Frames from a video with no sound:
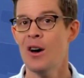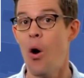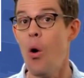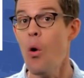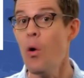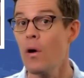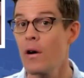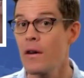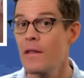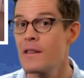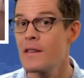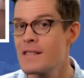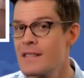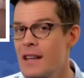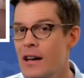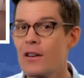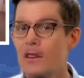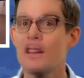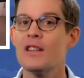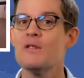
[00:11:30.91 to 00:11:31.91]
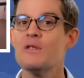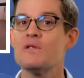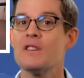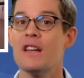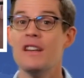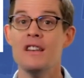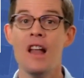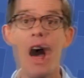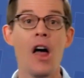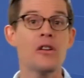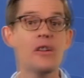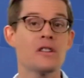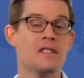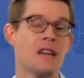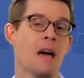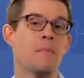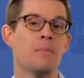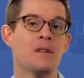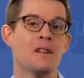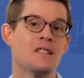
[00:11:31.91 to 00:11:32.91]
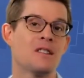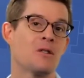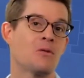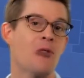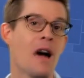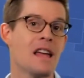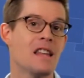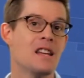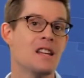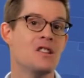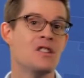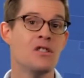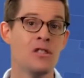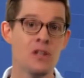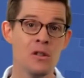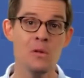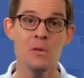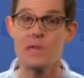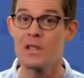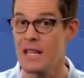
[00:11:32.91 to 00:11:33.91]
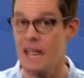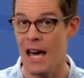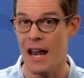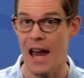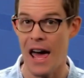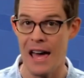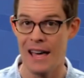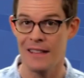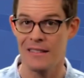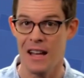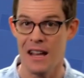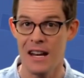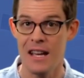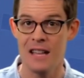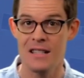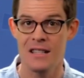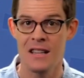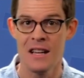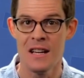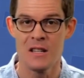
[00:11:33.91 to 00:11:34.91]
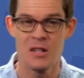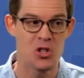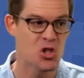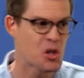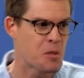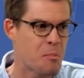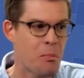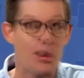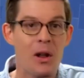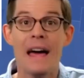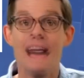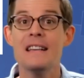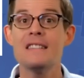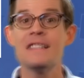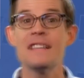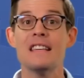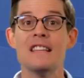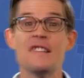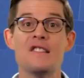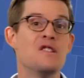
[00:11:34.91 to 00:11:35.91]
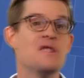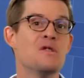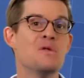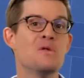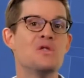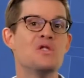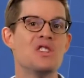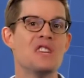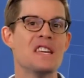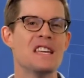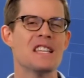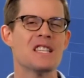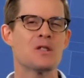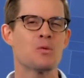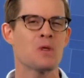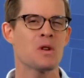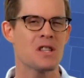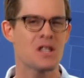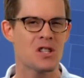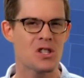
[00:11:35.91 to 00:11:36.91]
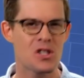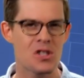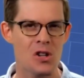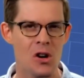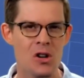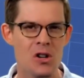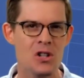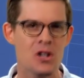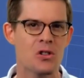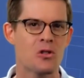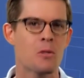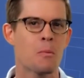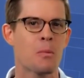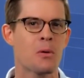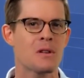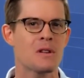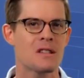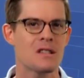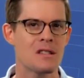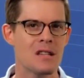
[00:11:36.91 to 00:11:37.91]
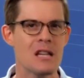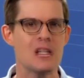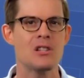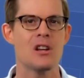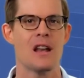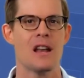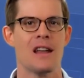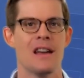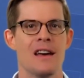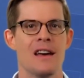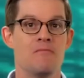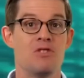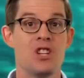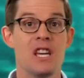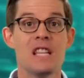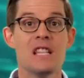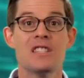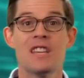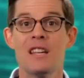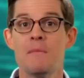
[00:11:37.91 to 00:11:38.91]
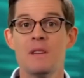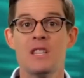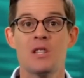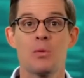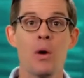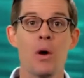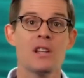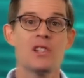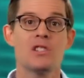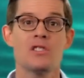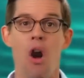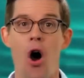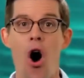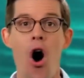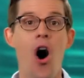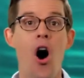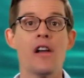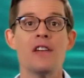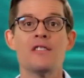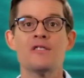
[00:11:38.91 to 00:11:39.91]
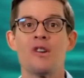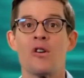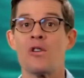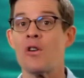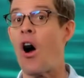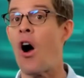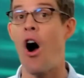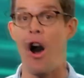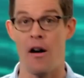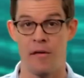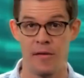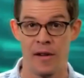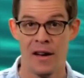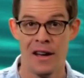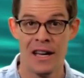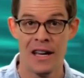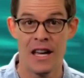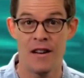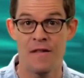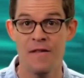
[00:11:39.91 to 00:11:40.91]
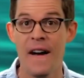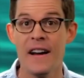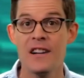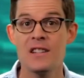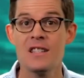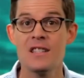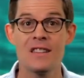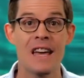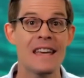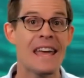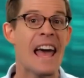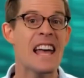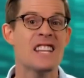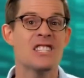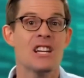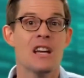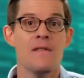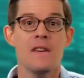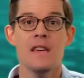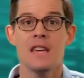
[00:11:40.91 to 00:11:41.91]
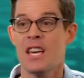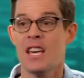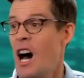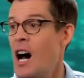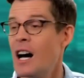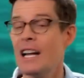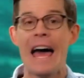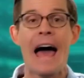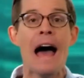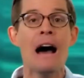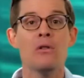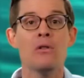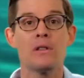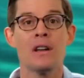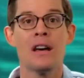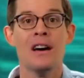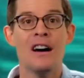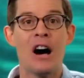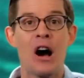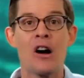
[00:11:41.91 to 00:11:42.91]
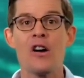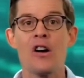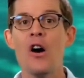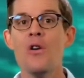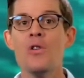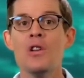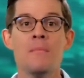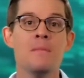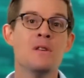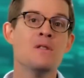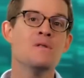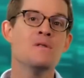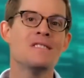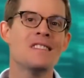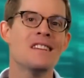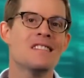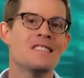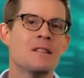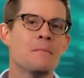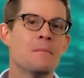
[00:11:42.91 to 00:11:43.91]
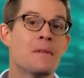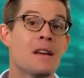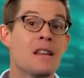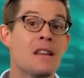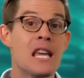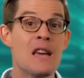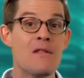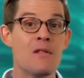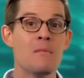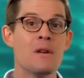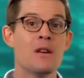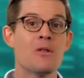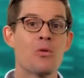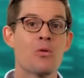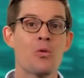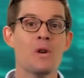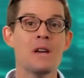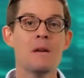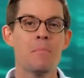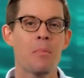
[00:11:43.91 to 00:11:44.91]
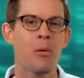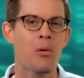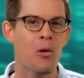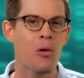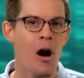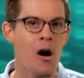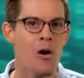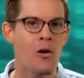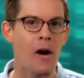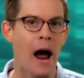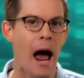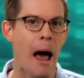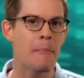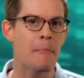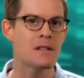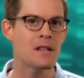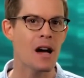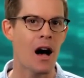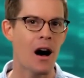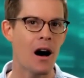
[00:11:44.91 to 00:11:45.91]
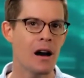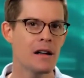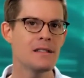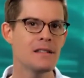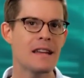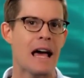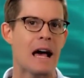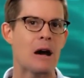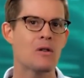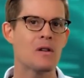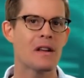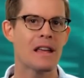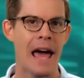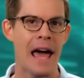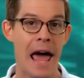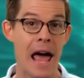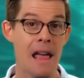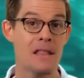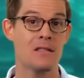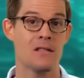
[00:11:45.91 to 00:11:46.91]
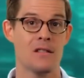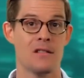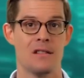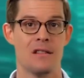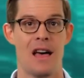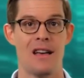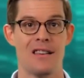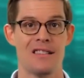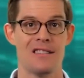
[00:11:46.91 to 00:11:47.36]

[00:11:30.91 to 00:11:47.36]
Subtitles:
Or the cell can use another template to write in new DNA, letting us splice in new genes with surgical precision. Genes can be switched on or off. Infections like HIV cut out. Our own immune system can even be reprogrammed to hunt down cancer cells.